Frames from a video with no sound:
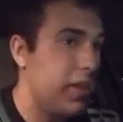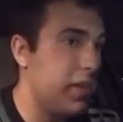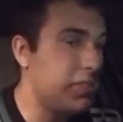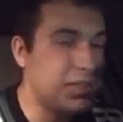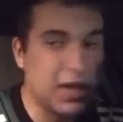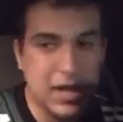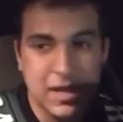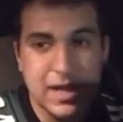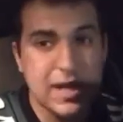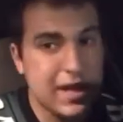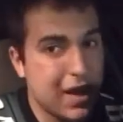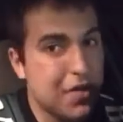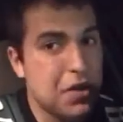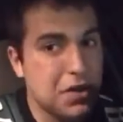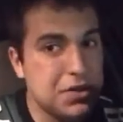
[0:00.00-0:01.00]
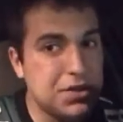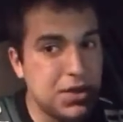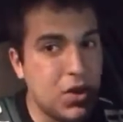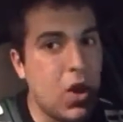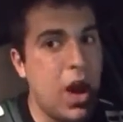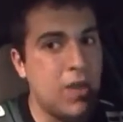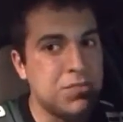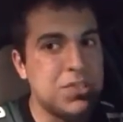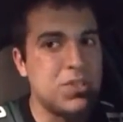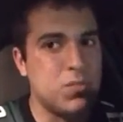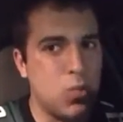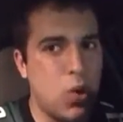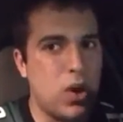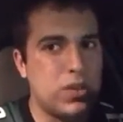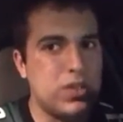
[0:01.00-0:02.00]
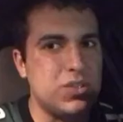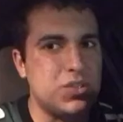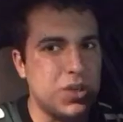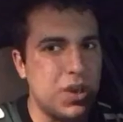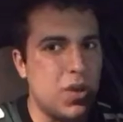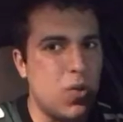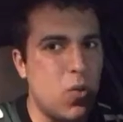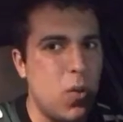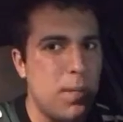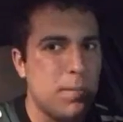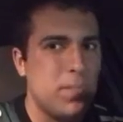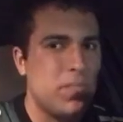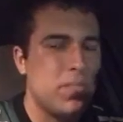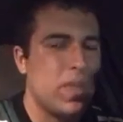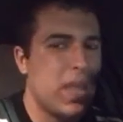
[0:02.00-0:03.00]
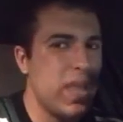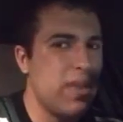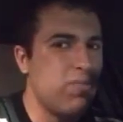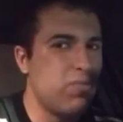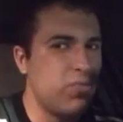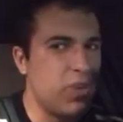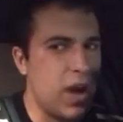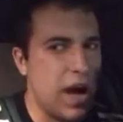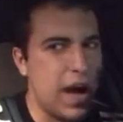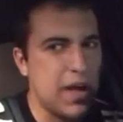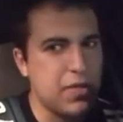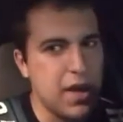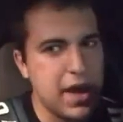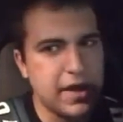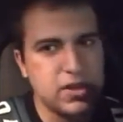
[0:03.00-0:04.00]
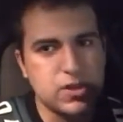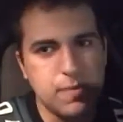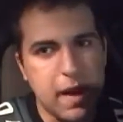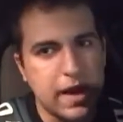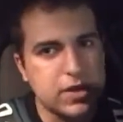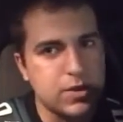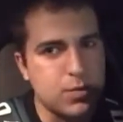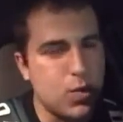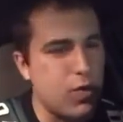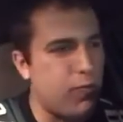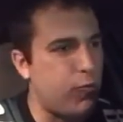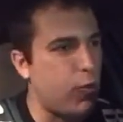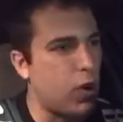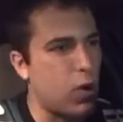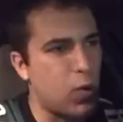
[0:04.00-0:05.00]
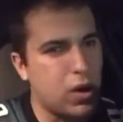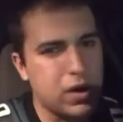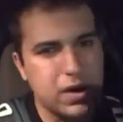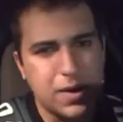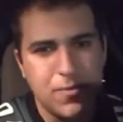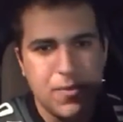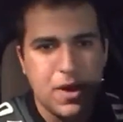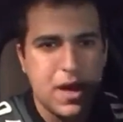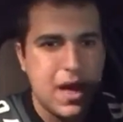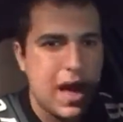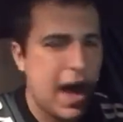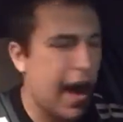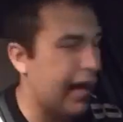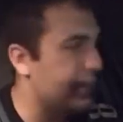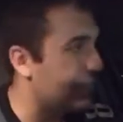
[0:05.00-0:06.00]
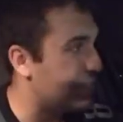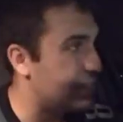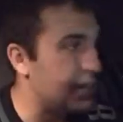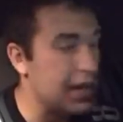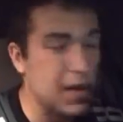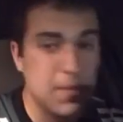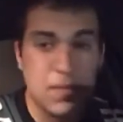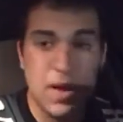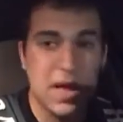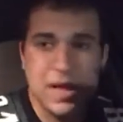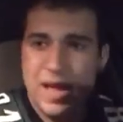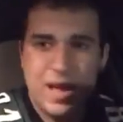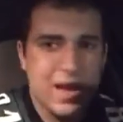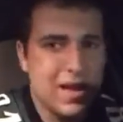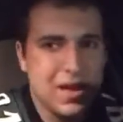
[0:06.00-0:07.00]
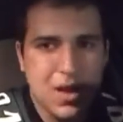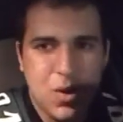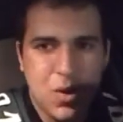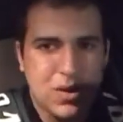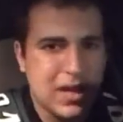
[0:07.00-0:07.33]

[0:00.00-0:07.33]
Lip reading: it's gonna, you know, they still have some work to do if they expect to move forward as a team. And you know